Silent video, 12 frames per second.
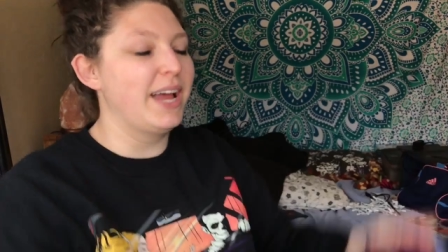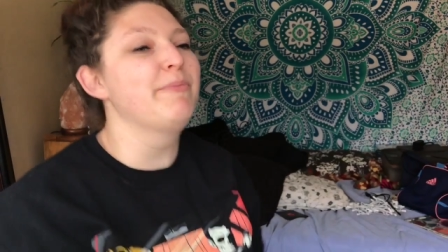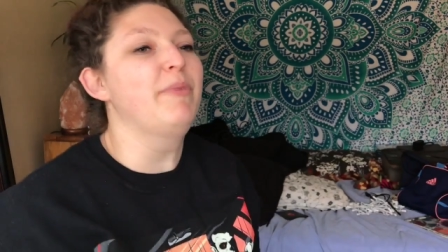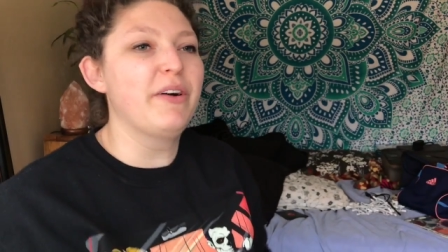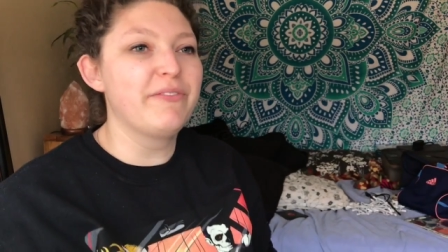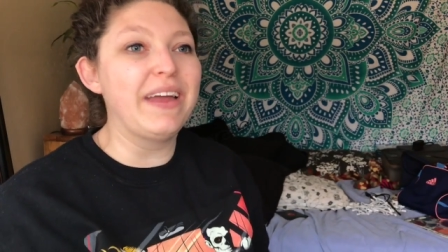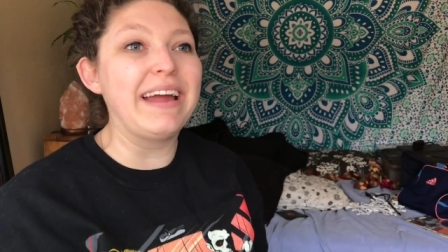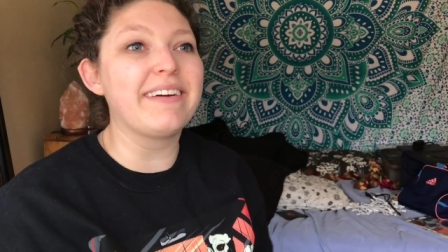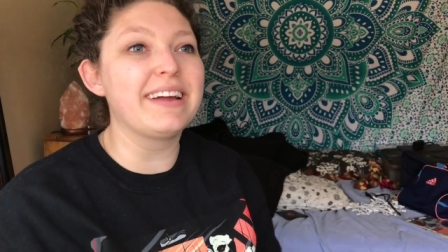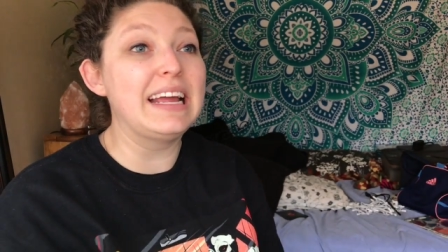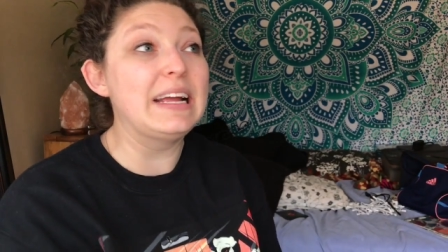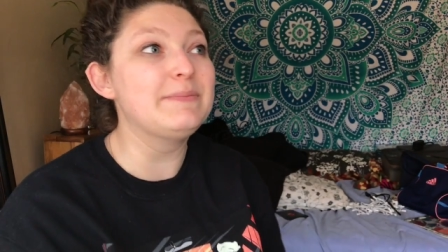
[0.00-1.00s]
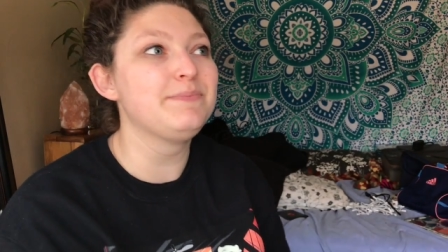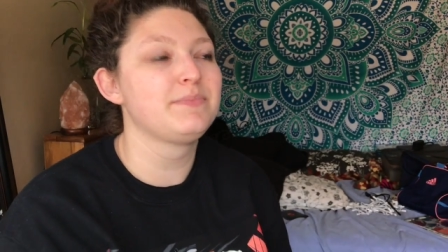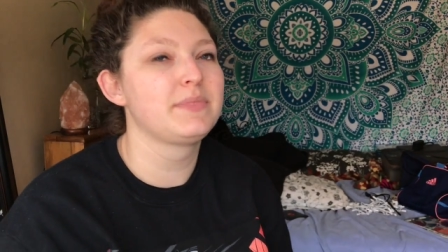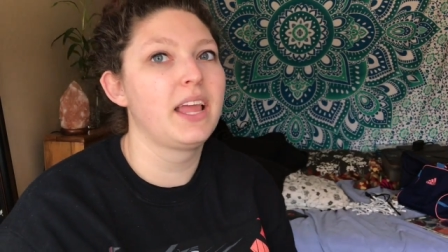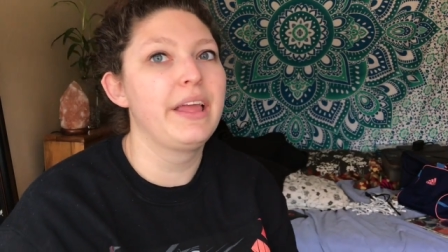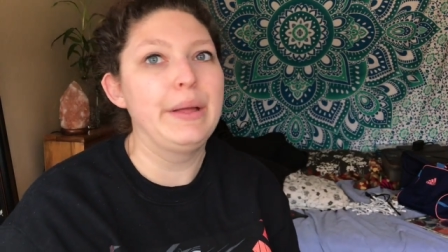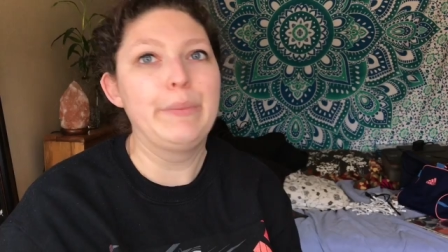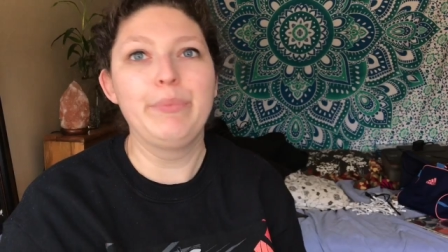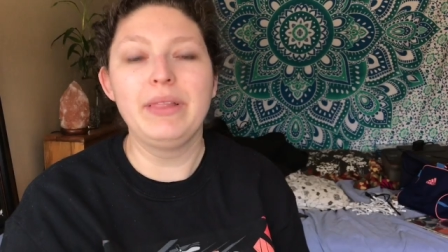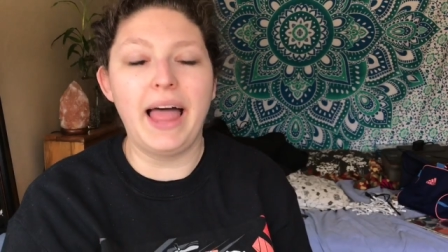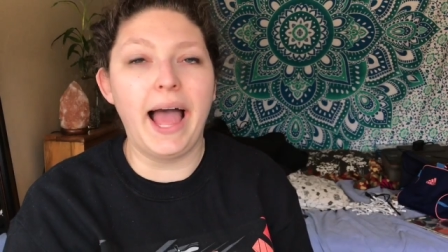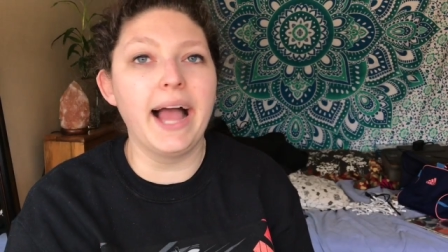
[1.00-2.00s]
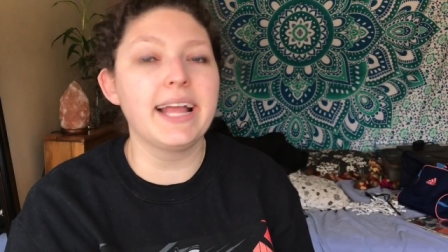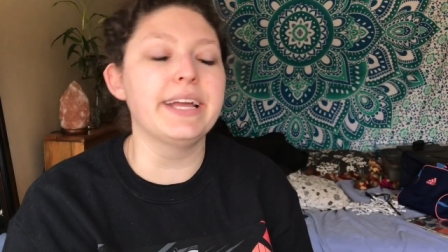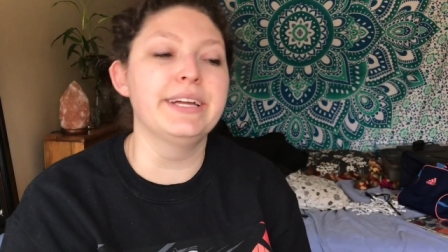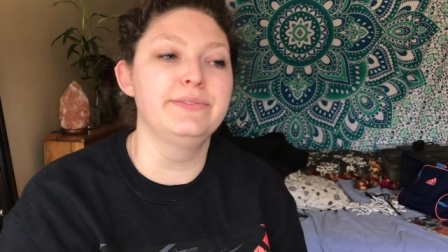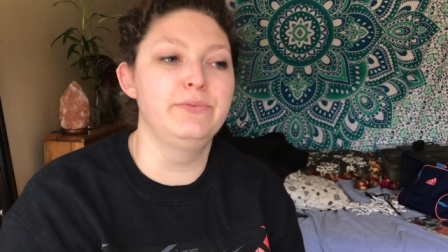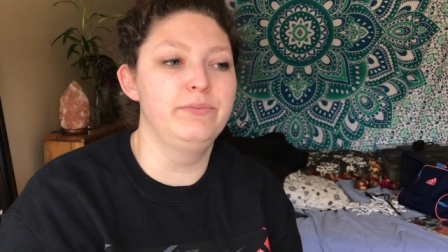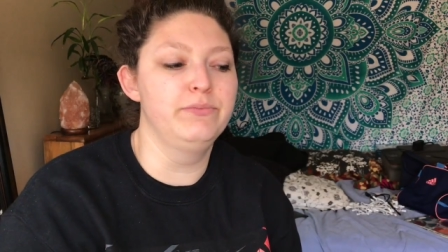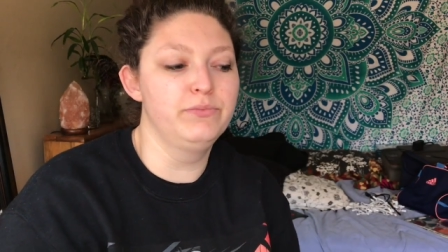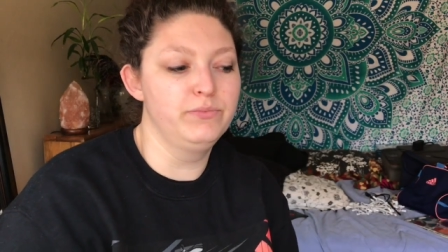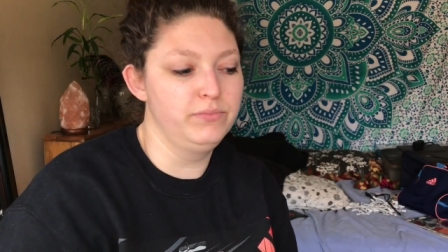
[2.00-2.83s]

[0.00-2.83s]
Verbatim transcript: I'm very black and